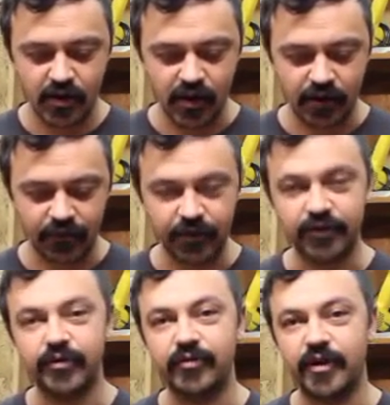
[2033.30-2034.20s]
everything
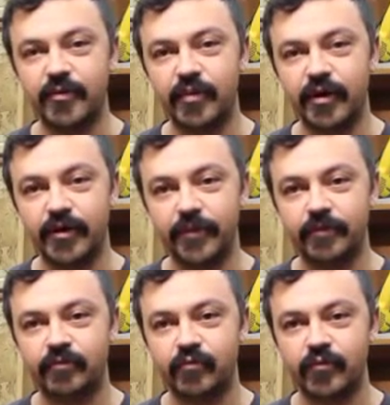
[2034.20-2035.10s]
glued up
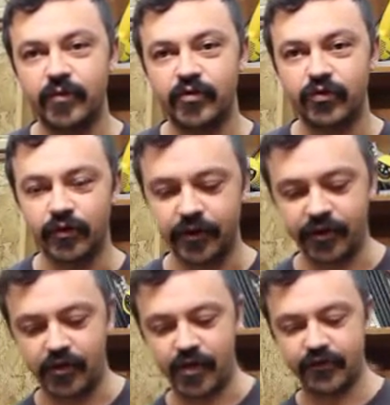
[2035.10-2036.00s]
shortly
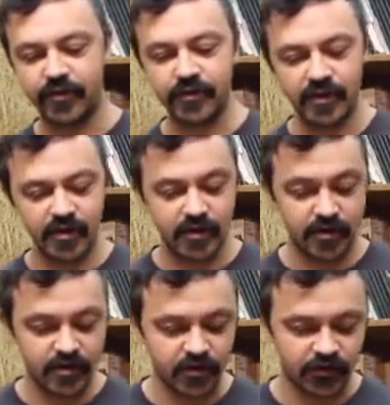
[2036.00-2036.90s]
thereafter.
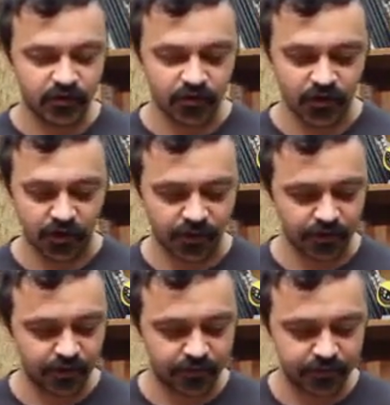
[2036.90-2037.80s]

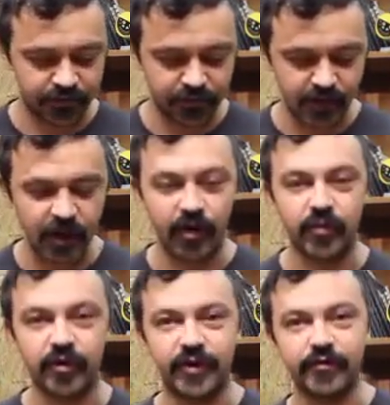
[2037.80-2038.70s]
So yeah, I'll
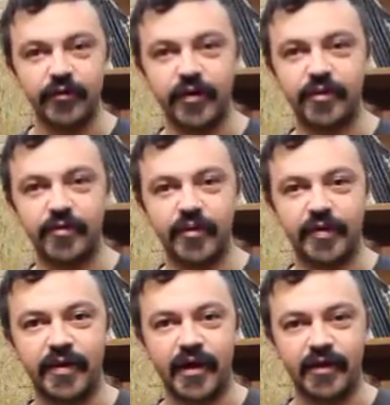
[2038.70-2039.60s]
probably have a video about
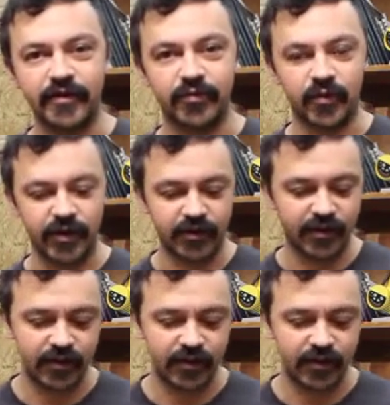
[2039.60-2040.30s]
that as well.